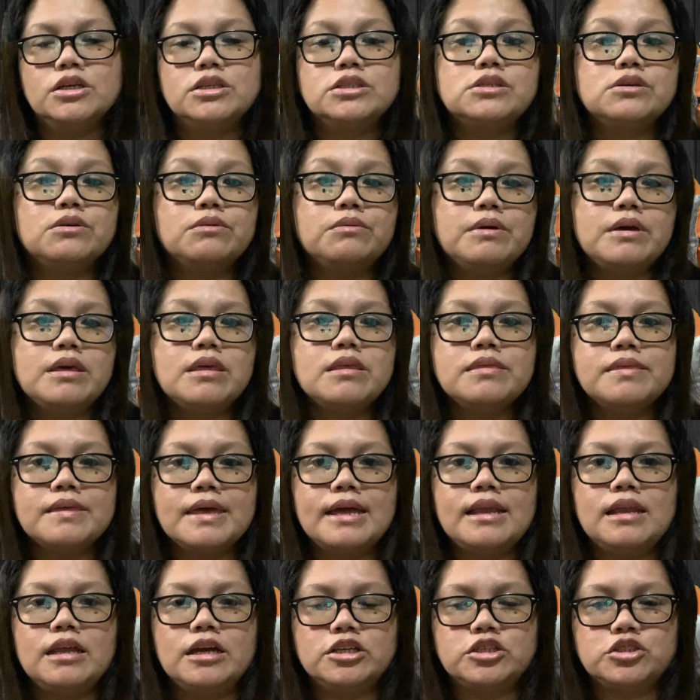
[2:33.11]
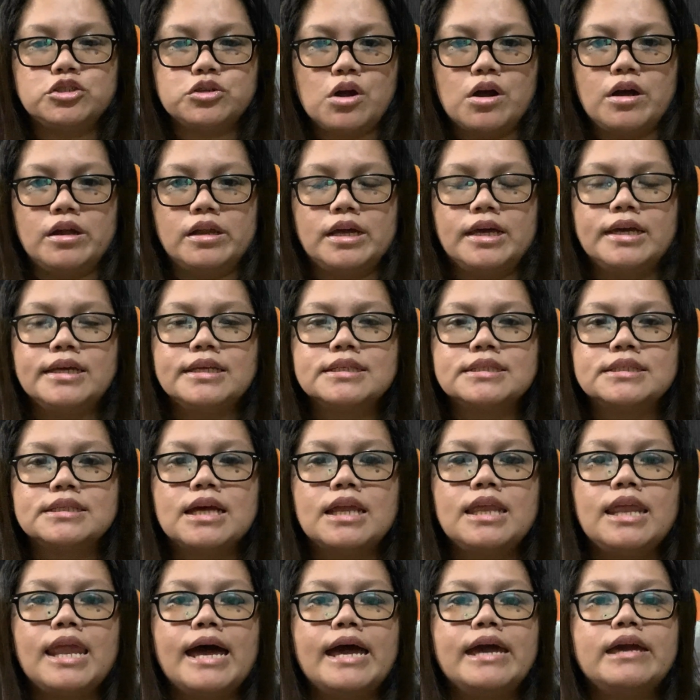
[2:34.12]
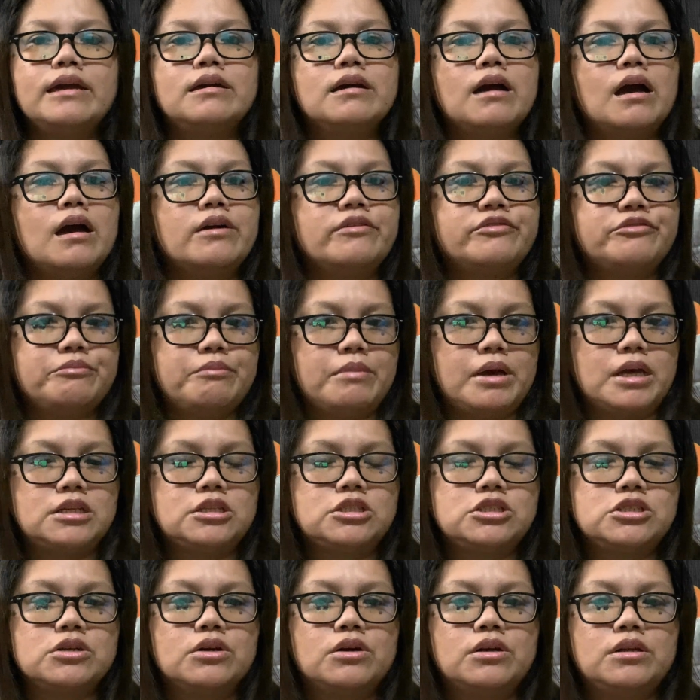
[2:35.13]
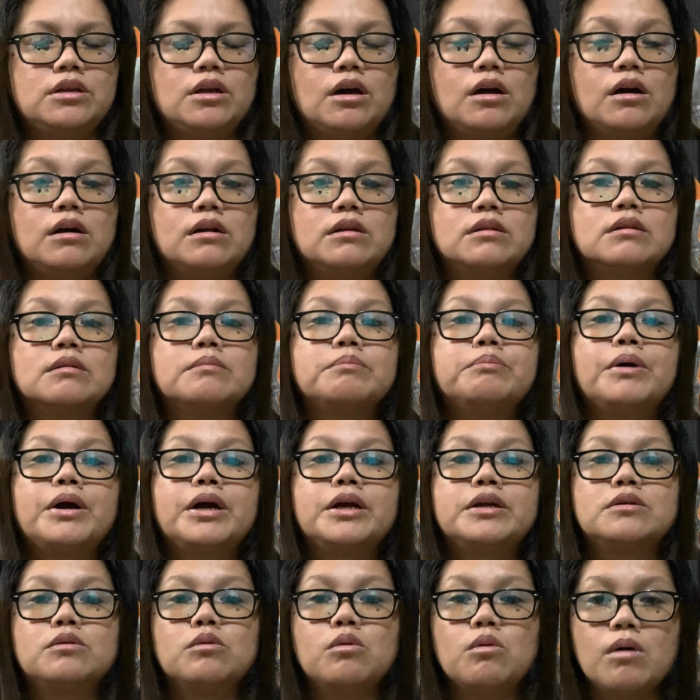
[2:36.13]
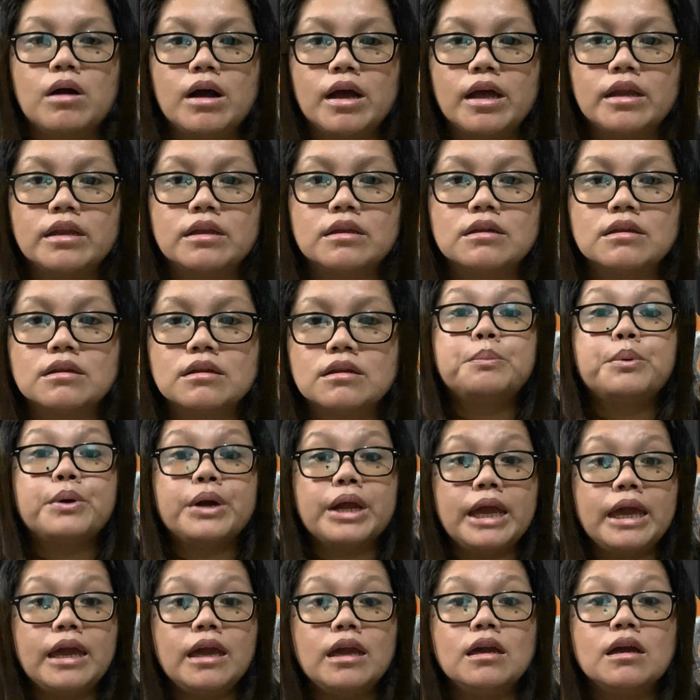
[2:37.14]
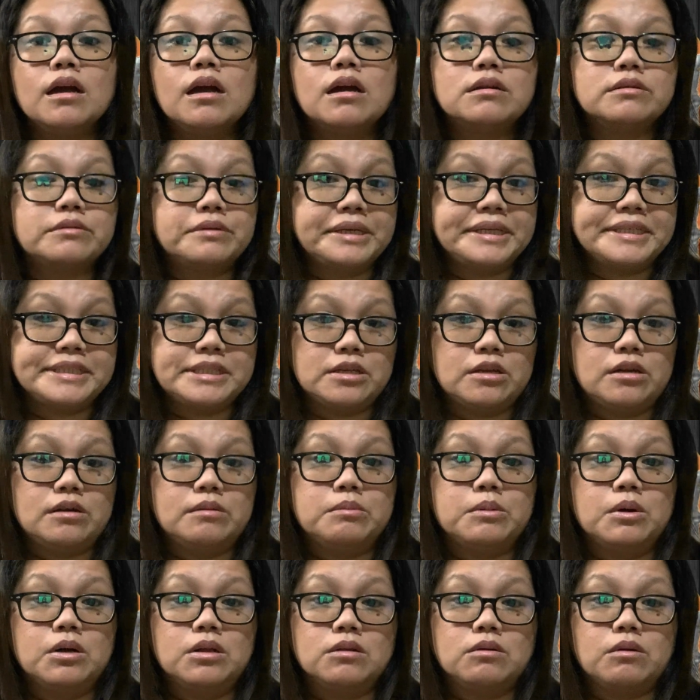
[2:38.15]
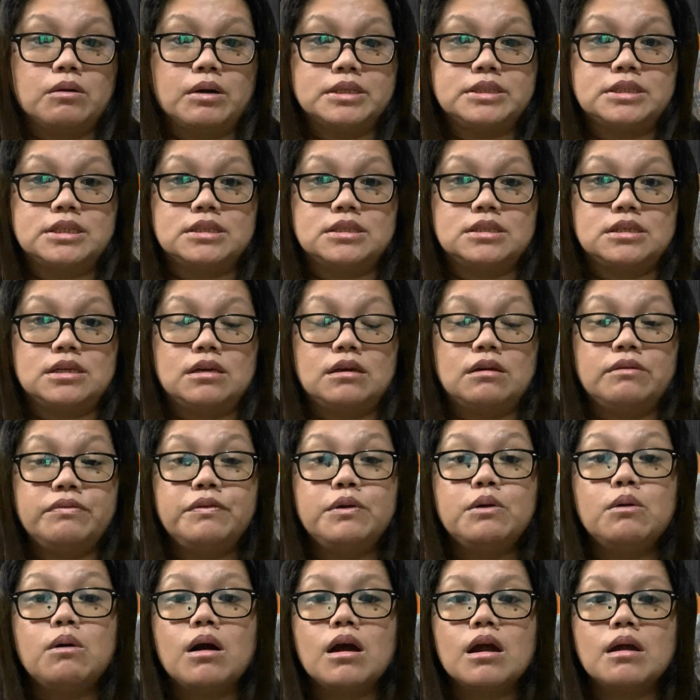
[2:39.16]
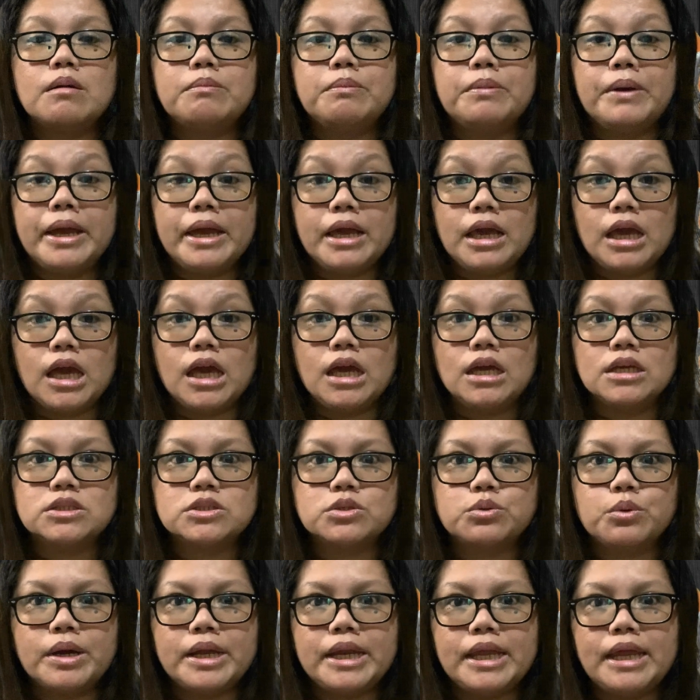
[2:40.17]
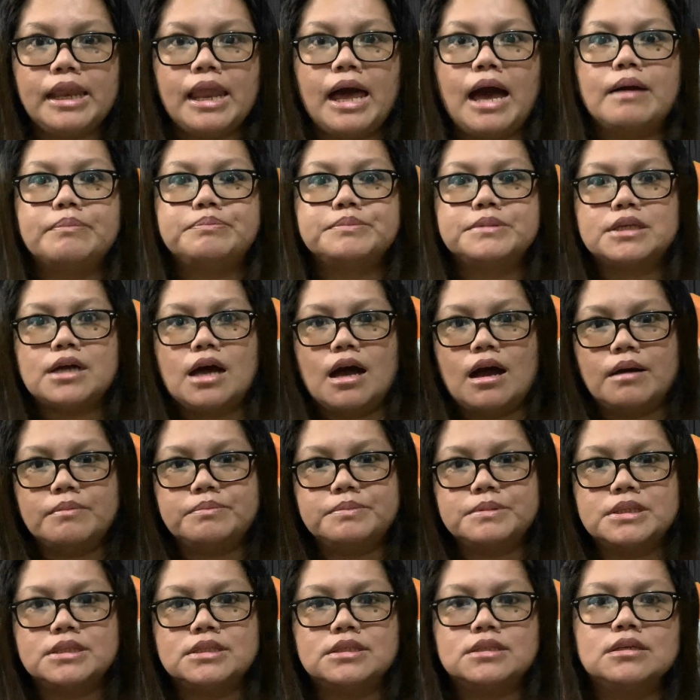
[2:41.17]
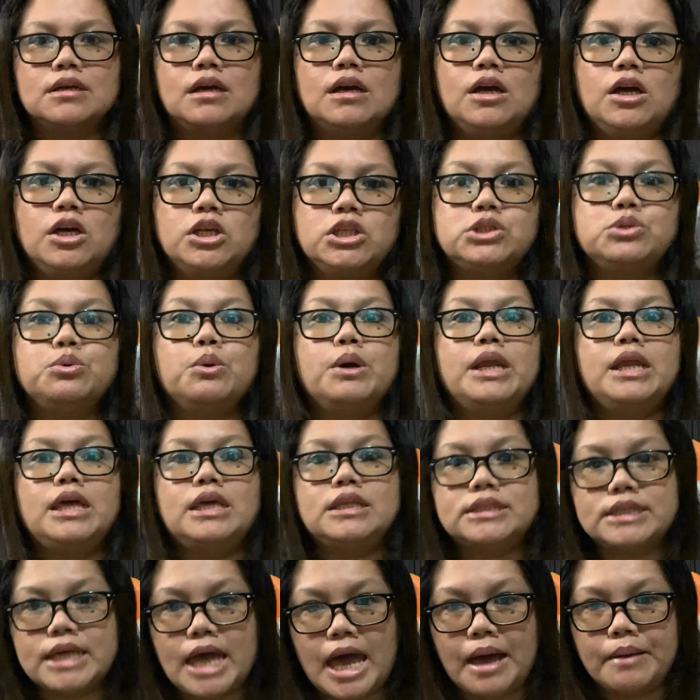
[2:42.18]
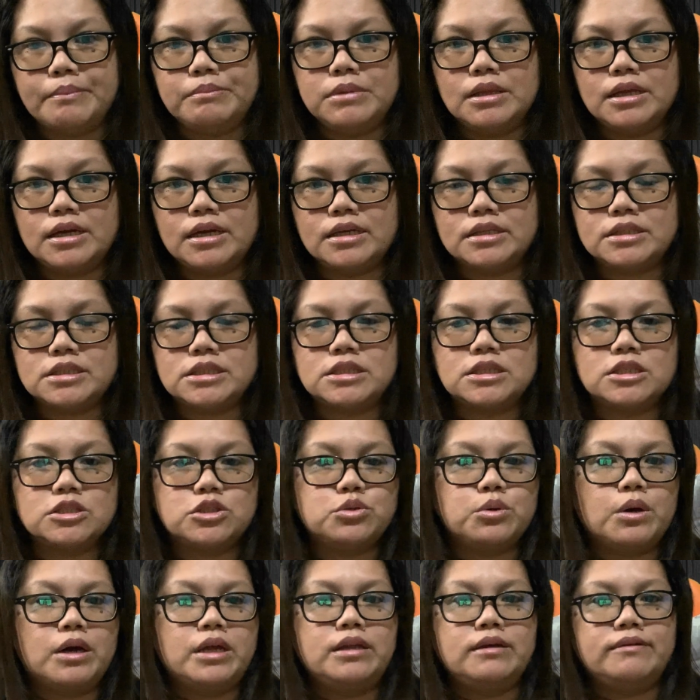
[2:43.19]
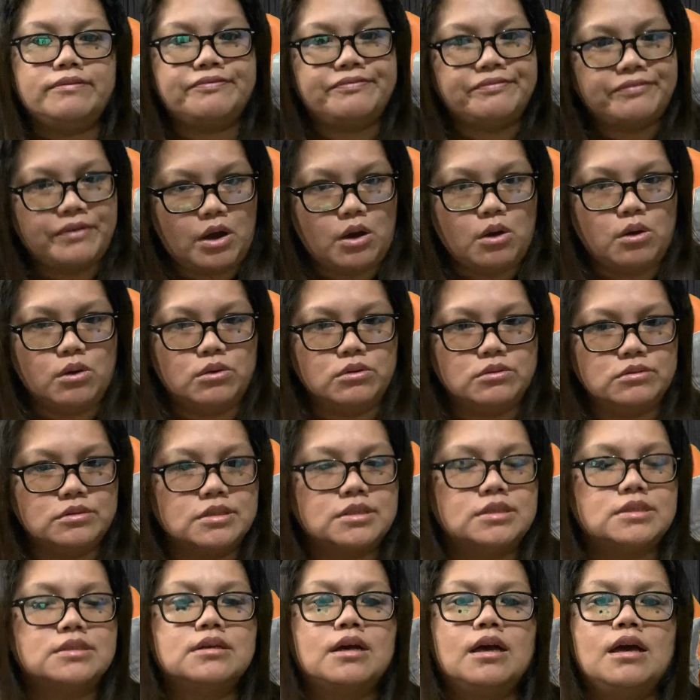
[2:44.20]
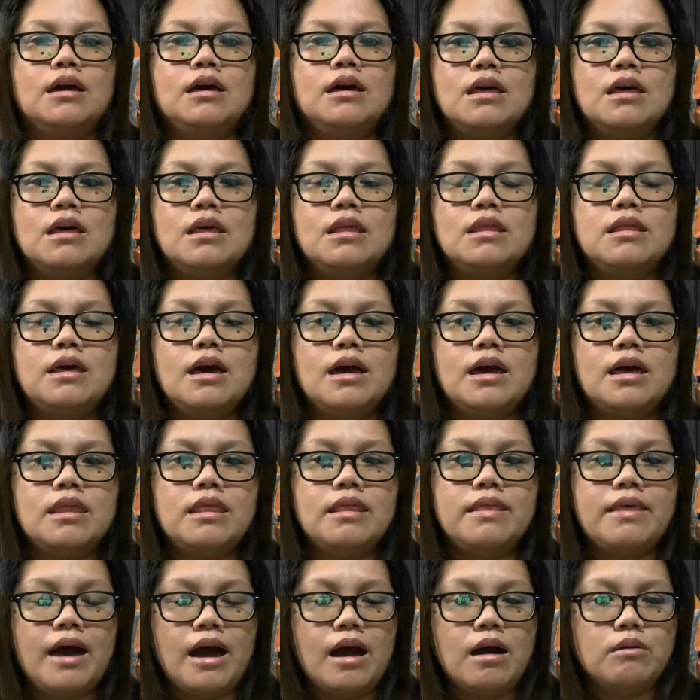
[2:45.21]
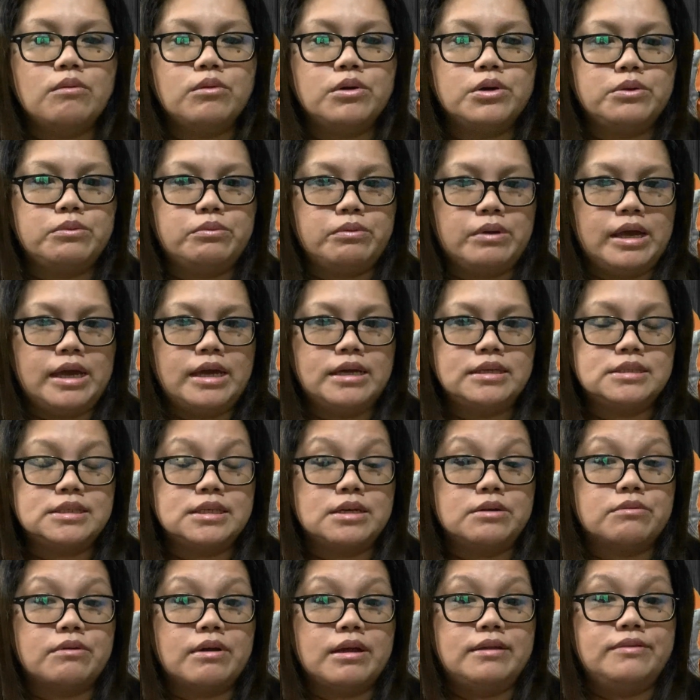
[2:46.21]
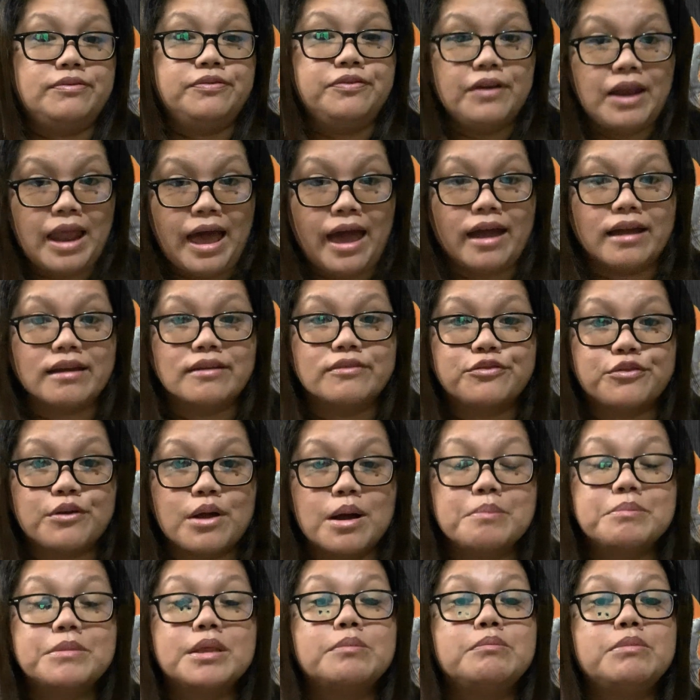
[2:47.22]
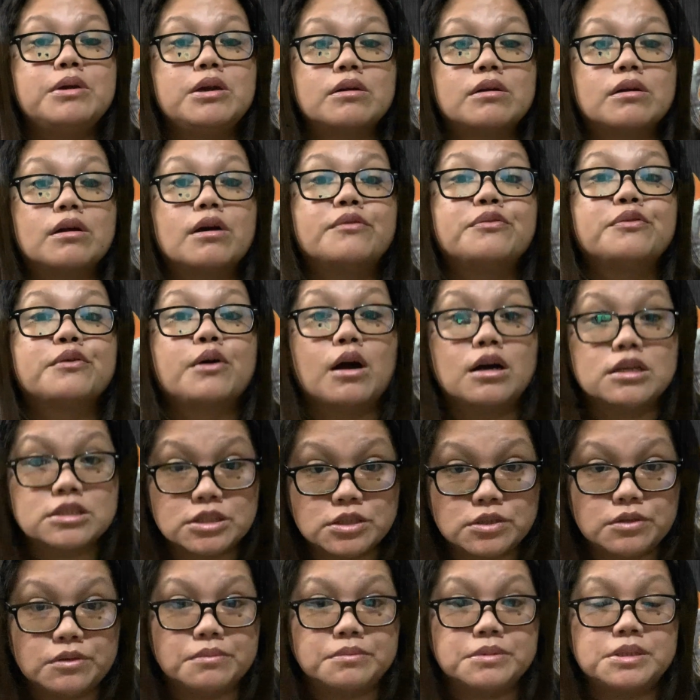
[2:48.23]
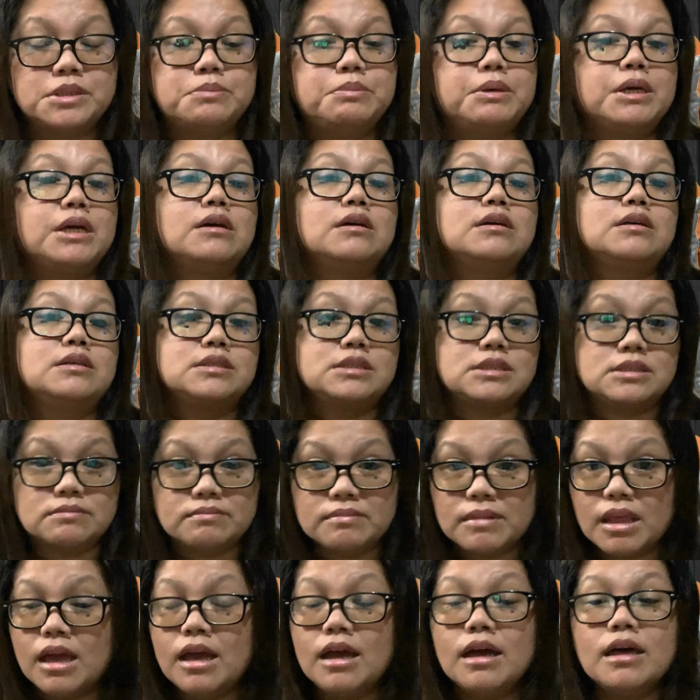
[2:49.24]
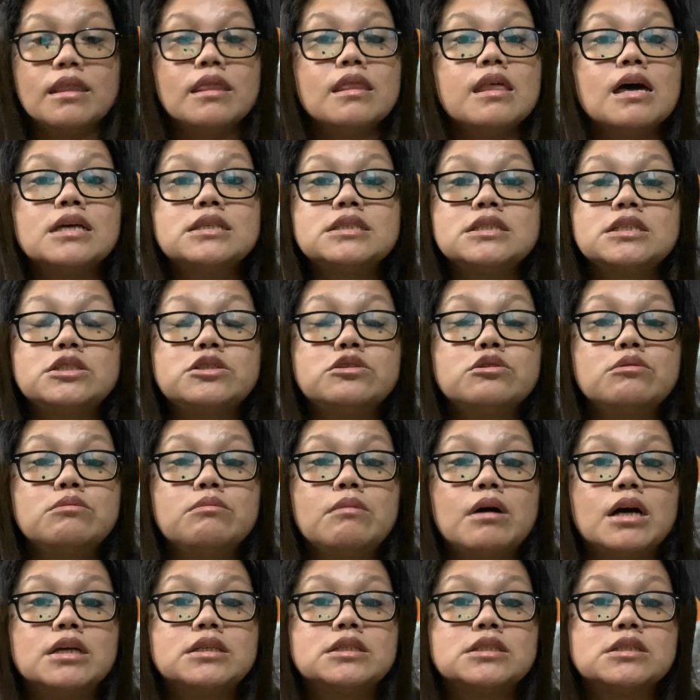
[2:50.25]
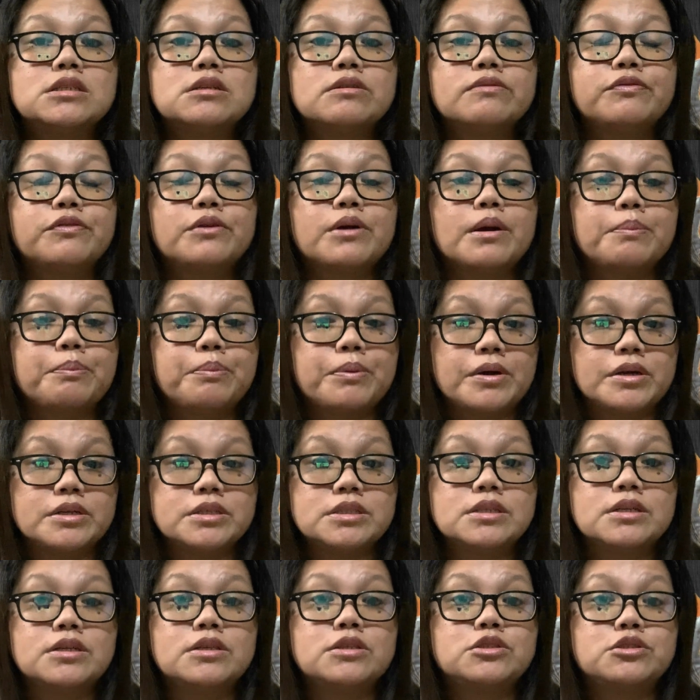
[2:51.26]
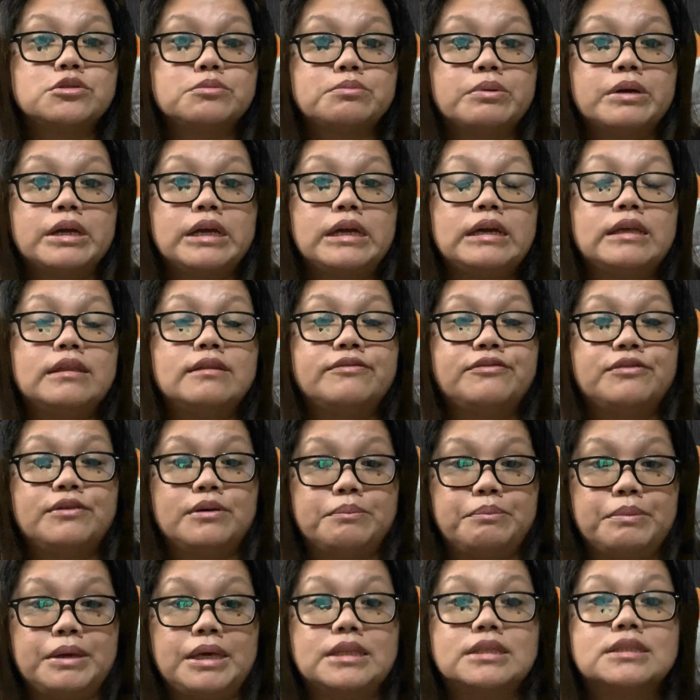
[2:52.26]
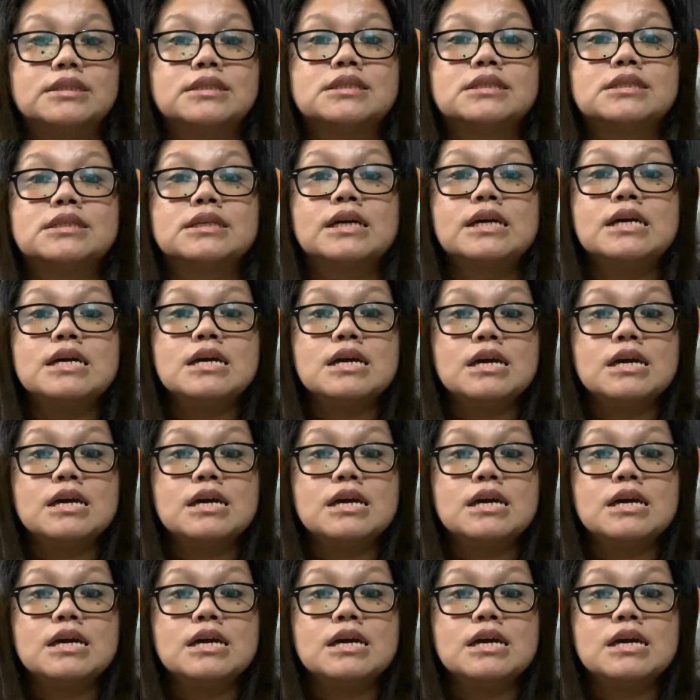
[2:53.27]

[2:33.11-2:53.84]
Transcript: So with electronics, like I've mentioned on part 1, bring reasonable quantity. If you are bringing 20 laptops, 20 tablets, 20 phones, then that would raise a red flag from the Bureau of Customs because that's too much for a person to bring in the Philippines.